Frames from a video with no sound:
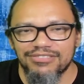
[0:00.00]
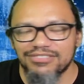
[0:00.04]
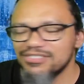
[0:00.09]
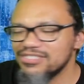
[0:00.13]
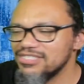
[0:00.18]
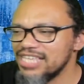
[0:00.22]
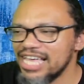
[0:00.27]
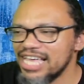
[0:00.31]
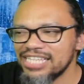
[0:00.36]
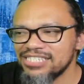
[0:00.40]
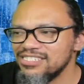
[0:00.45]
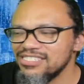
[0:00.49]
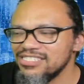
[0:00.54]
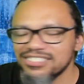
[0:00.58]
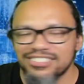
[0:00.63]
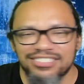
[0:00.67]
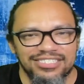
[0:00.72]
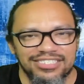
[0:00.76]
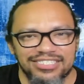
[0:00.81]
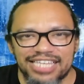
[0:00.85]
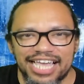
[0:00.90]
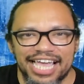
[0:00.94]
That's
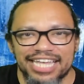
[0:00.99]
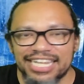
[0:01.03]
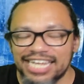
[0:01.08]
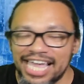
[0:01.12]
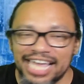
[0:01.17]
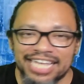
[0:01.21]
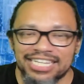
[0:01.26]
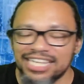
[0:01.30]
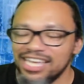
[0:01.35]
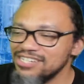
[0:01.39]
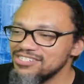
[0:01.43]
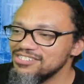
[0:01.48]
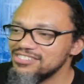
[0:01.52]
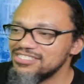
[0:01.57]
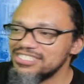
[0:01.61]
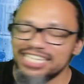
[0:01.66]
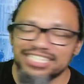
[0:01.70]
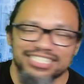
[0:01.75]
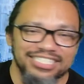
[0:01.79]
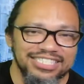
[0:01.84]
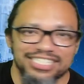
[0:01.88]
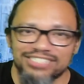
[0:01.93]
just sad. And
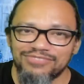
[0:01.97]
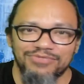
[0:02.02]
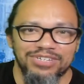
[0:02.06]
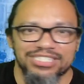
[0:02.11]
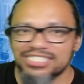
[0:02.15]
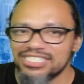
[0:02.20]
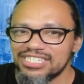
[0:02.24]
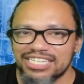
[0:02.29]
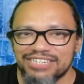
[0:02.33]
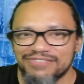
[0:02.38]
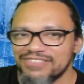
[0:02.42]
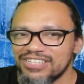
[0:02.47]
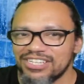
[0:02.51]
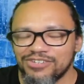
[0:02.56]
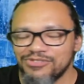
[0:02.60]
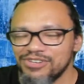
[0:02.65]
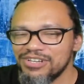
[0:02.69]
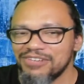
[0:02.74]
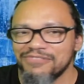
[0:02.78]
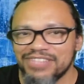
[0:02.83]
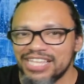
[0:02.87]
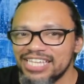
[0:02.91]
understand that this wasn't even a
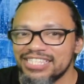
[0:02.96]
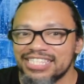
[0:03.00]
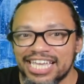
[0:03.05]
quick play.